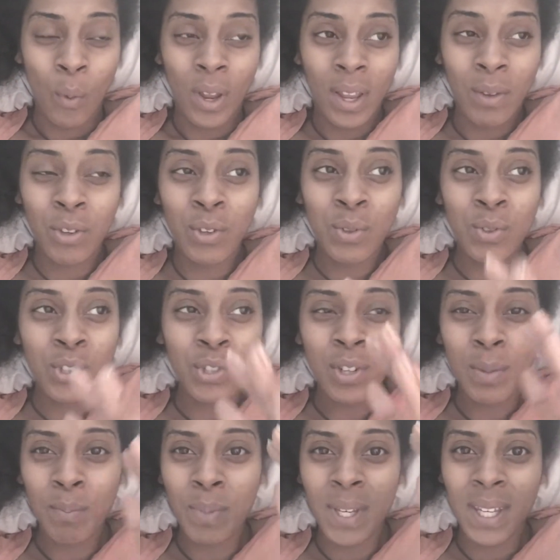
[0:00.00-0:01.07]
you
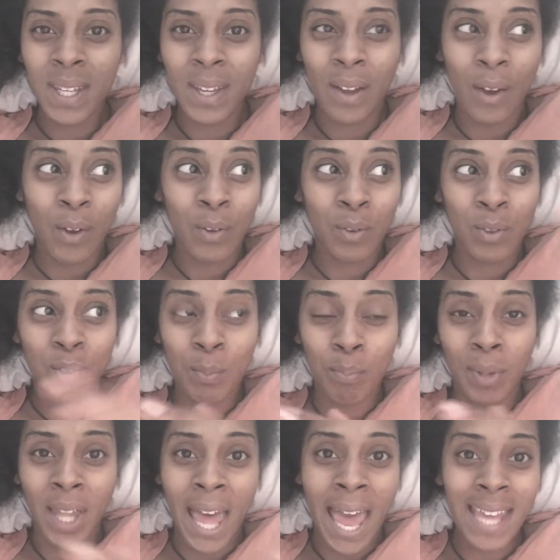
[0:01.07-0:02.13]
shouldn't be
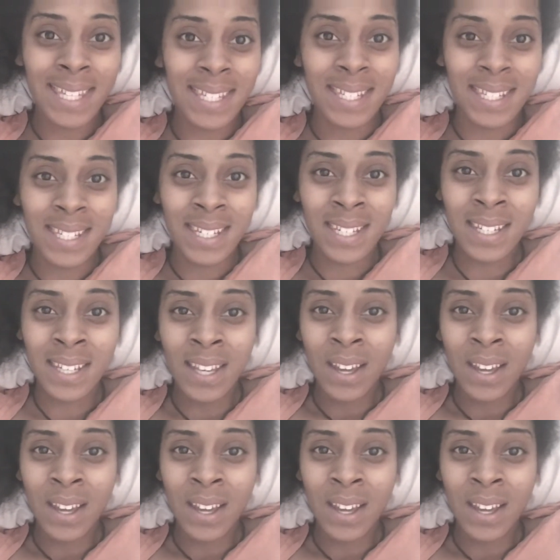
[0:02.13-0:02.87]
blasting